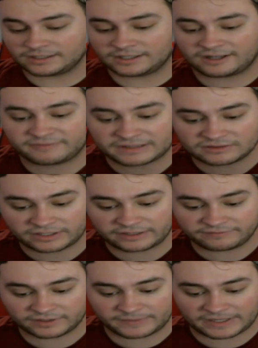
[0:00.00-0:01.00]
I've been looking
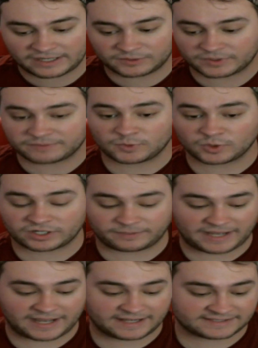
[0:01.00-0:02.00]
for a bag with more
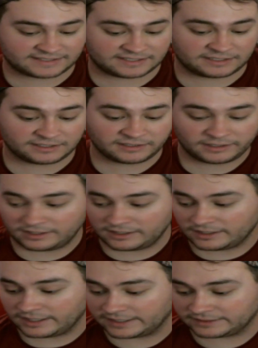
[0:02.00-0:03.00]
capacity,
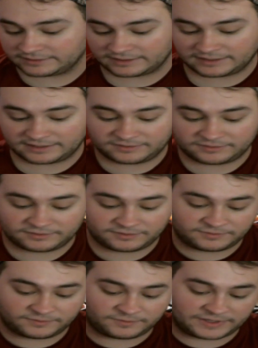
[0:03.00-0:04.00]
and
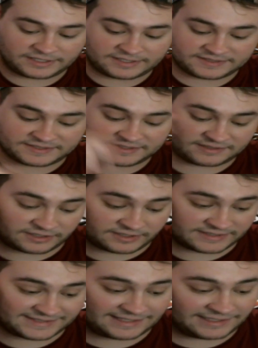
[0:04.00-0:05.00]
when these started
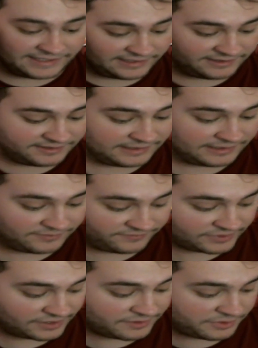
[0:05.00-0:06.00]
selling
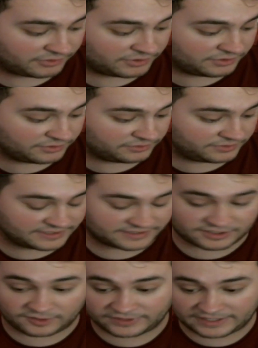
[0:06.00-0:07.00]
through Disc
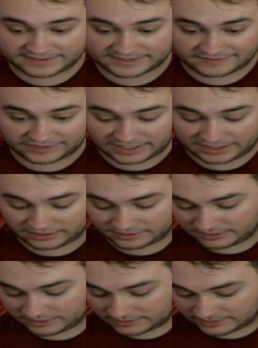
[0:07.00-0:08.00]
Golf 978,
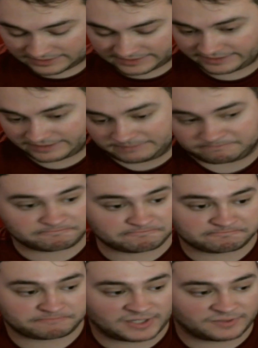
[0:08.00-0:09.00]

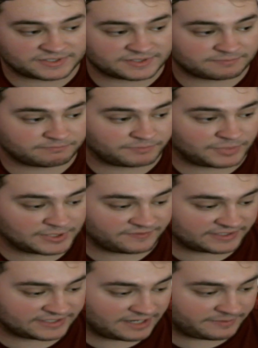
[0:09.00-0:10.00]
it was
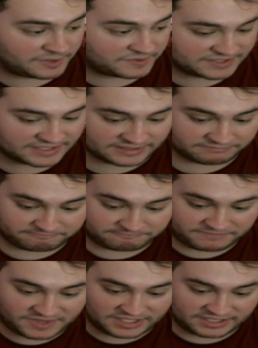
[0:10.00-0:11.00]
perfect timing. It was like
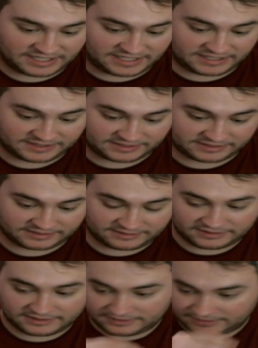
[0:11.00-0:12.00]
the day that
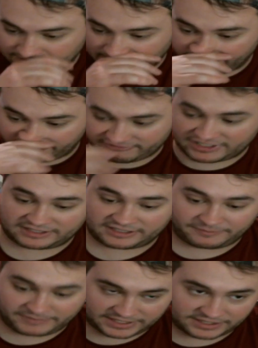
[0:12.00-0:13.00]
I really
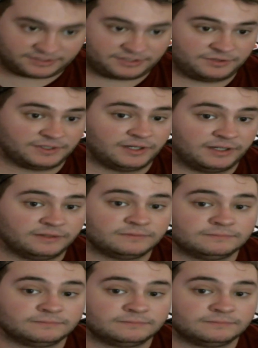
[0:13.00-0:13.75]
committed to